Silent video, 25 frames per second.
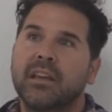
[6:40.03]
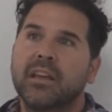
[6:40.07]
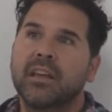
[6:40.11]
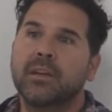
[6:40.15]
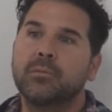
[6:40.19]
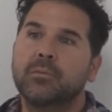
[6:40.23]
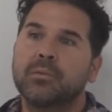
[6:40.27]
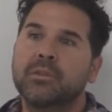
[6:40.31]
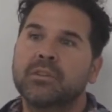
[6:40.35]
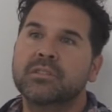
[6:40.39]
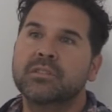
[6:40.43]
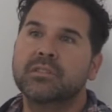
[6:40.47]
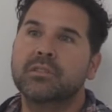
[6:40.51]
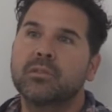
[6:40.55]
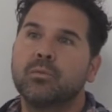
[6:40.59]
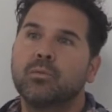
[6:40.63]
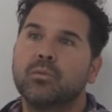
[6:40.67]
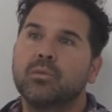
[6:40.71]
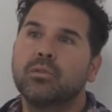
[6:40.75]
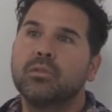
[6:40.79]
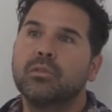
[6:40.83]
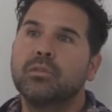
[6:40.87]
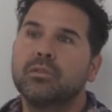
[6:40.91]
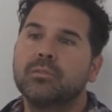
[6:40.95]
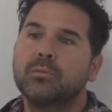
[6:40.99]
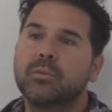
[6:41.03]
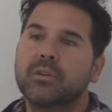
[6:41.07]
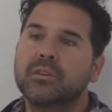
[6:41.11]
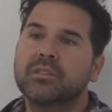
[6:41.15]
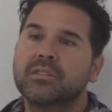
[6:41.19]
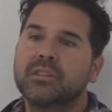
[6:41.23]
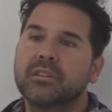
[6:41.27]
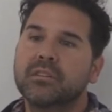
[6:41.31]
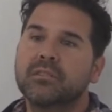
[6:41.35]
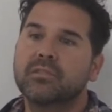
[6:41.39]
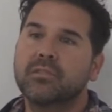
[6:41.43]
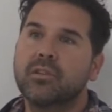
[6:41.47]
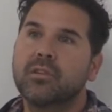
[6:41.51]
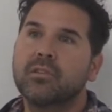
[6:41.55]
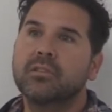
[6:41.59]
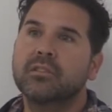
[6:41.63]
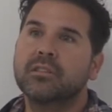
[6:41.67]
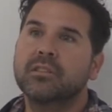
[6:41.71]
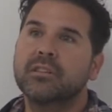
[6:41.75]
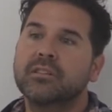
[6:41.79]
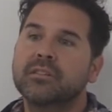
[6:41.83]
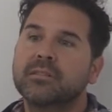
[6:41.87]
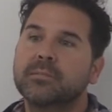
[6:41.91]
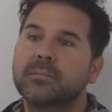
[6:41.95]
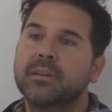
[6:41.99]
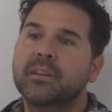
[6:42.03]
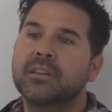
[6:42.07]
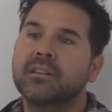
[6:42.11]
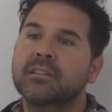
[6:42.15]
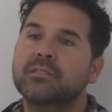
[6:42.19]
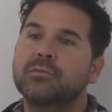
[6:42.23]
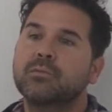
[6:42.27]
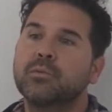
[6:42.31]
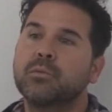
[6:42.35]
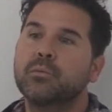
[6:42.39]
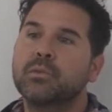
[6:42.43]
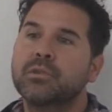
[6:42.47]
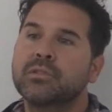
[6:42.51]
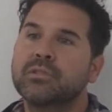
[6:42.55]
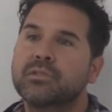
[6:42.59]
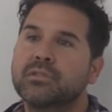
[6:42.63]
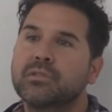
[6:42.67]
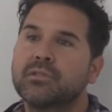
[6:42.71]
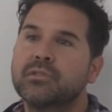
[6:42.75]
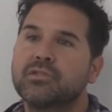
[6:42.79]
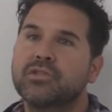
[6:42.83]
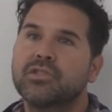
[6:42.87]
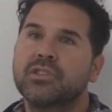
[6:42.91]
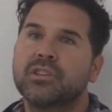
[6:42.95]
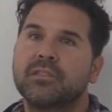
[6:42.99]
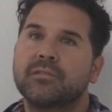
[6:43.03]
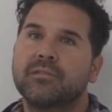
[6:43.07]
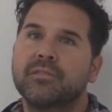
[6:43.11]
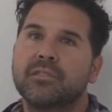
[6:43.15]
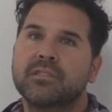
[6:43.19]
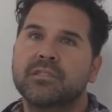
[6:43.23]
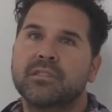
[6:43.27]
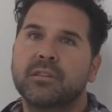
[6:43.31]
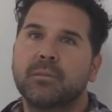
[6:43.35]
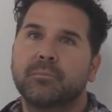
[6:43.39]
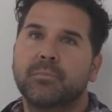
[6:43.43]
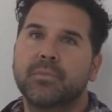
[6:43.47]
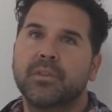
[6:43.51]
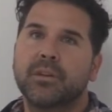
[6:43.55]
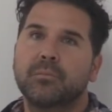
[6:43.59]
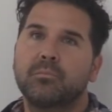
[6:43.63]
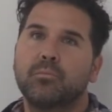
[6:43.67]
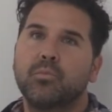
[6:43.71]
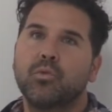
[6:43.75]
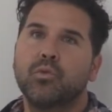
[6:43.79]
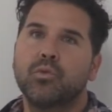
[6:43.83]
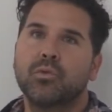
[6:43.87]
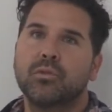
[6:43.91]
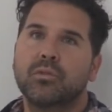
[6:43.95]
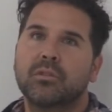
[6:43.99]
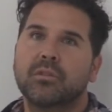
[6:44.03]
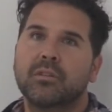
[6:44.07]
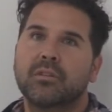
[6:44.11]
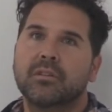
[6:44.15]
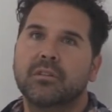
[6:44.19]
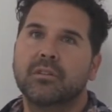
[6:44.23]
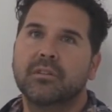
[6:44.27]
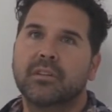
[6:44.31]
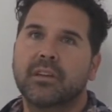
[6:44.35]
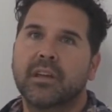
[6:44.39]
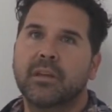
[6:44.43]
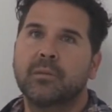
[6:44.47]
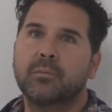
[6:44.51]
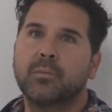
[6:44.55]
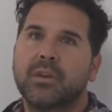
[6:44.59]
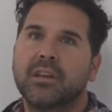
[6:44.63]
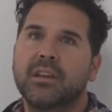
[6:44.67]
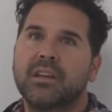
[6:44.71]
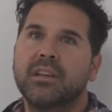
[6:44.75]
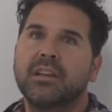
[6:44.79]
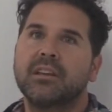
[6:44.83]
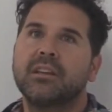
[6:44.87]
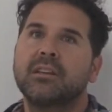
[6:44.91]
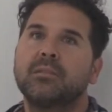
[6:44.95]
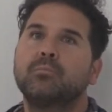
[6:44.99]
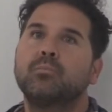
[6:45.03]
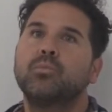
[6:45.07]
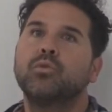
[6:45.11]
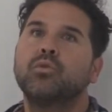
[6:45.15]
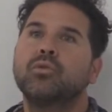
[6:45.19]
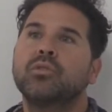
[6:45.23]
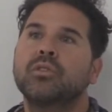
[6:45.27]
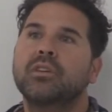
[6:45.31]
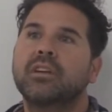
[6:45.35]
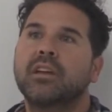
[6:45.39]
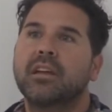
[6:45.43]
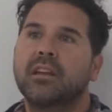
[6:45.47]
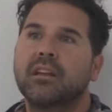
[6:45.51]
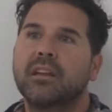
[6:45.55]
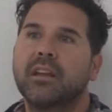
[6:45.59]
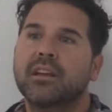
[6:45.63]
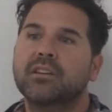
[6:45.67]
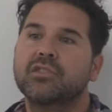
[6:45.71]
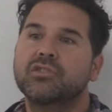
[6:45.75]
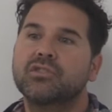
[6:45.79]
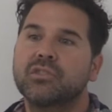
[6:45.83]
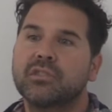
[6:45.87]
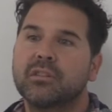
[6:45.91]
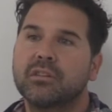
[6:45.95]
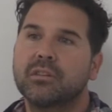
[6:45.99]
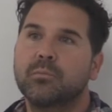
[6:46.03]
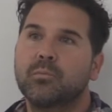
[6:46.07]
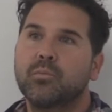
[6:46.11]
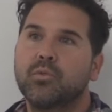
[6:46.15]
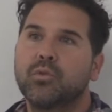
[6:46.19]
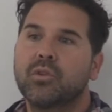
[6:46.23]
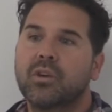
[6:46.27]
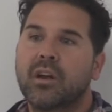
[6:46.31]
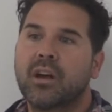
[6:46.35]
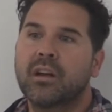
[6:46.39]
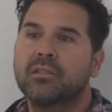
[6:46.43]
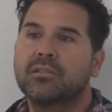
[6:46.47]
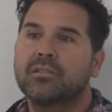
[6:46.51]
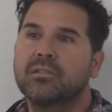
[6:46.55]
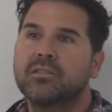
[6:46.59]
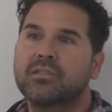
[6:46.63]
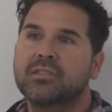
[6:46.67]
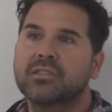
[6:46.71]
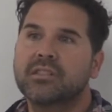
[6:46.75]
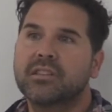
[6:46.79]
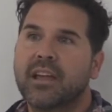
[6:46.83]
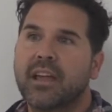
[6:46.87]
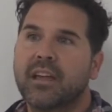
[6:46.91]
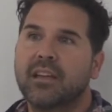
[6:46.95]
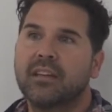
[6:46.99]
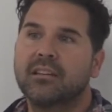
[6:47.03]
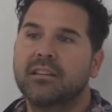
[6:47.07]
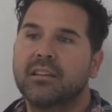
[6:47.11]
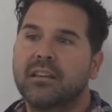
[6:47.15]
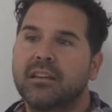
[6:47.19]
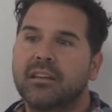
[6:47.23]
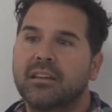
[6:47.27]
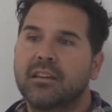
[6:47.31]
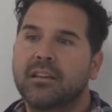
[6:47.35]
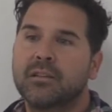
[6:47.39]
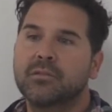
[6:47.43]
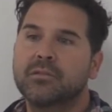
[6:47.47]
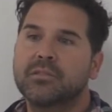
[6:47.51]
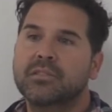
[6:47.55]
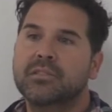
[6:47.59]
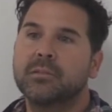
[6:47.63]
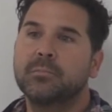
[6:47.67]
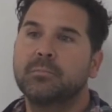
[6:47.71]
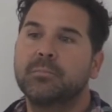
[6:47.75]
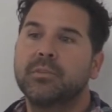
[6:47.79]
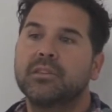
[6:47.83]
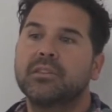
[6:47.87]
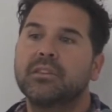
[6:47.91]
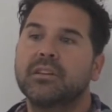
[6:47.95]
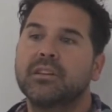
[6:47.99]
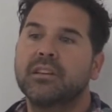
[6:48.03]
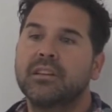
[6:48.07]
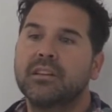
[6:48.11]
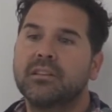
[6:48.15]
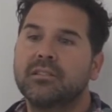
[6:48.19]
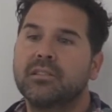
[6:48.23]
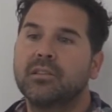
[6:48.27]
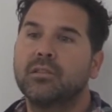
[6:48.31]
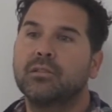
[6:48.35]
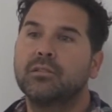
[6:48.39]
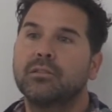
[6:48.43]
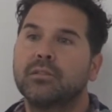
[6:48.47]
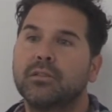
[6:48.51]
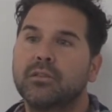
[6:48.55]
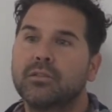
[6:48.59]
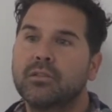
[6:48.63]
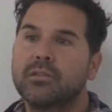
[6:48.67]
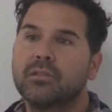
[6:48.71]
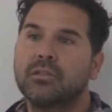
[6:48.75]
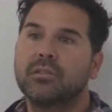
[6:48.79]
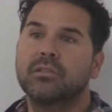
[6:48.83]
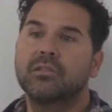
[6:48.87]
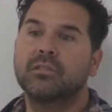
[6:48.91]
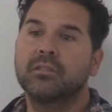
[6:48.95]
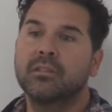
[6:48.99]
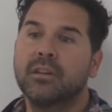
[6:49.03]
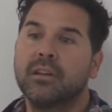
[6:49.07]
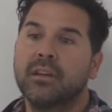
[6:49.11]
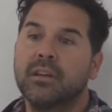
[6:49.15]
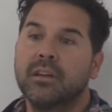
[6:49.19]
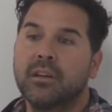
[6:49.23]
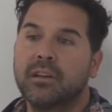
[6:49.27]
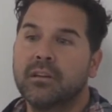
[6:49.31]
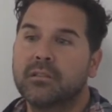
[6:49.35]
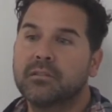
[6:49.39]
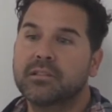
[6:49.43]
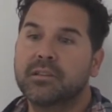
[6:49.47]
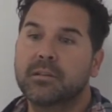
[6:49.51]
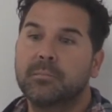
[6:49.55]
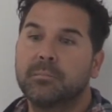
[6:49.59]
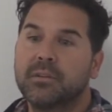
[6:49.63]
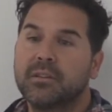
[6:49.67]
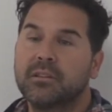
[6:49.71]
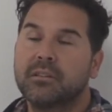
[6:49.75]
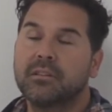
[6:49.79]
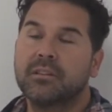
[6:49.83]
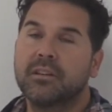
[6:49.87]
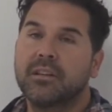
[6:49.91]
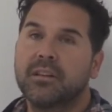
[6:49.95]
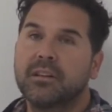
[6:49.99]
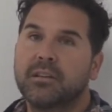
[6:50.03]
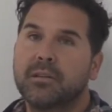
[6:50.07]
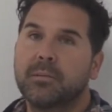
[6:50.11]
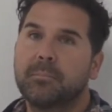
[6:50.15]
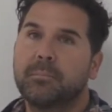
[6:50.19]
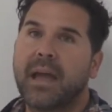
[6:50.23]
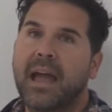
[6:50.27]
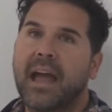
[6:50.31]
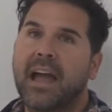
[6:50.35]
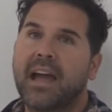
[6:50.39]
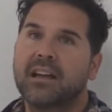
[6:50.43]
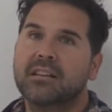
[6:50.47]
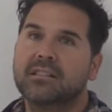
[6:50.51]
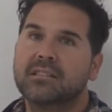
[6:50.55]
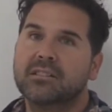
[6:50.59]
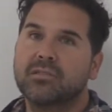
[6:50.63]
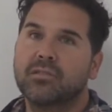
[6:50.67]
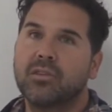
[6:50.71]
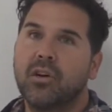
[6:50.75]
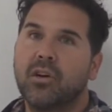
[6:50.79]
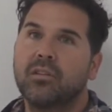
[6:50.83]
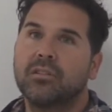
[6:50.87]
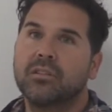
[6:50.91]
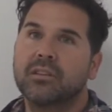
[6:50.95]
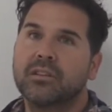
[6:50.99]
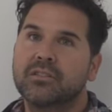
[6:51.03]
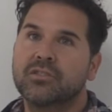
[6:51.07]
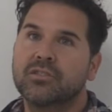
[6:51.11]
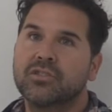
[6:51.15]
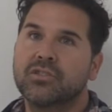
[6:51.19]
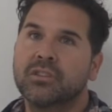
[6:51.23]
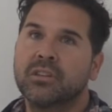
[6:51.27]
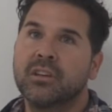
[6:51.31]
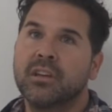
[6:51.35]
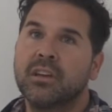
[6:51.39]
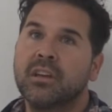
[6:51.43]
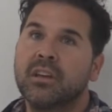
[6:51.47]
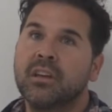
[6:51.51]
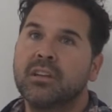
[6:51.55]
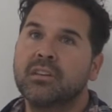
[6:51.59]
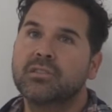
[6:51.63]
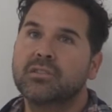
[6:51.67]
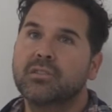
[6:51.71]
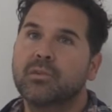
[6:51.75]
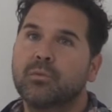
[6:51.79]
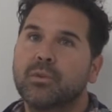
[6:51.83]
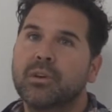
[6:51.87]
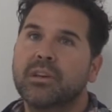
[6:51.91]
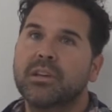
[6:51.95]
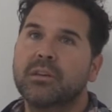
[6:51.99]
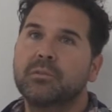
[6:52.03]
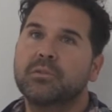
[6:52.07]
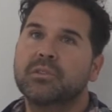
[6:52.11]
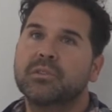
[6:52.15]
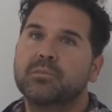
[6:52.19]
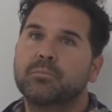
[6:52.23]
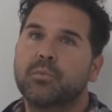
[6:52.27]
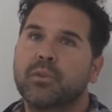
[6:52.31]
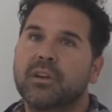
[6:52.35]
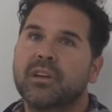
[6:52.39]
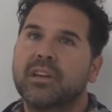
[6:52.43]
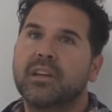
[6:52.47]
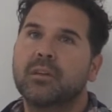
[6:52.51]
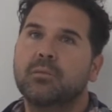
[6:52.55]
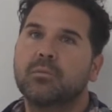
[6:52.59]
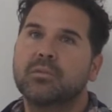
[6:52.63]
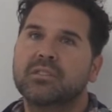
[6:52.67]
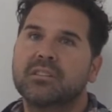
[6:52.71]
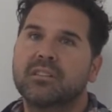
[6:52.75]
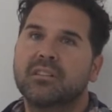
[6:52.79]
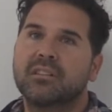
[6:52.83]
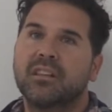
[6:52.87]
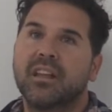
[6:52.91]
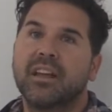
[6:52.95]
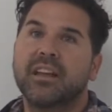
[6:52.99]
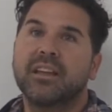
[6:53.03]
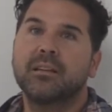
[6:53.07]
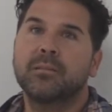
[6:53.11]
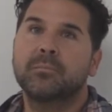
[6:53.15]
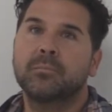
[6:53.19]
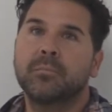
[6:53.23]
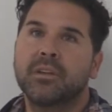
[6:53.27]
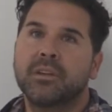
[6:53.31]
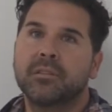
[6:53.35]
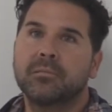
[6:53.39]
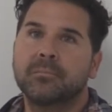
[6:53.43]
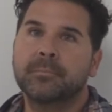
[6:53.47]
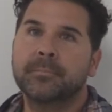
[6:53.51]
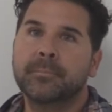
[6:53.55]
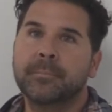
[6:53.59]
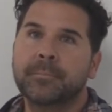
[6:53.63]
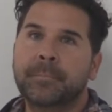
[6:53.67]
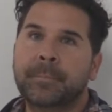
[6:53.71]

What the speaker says: It was the world was in darkness because we were searching for something more and we needed more connection and more understanding. And it was the ability to learn, his ability to pass knowledge. So what he was bringing was enlightenment.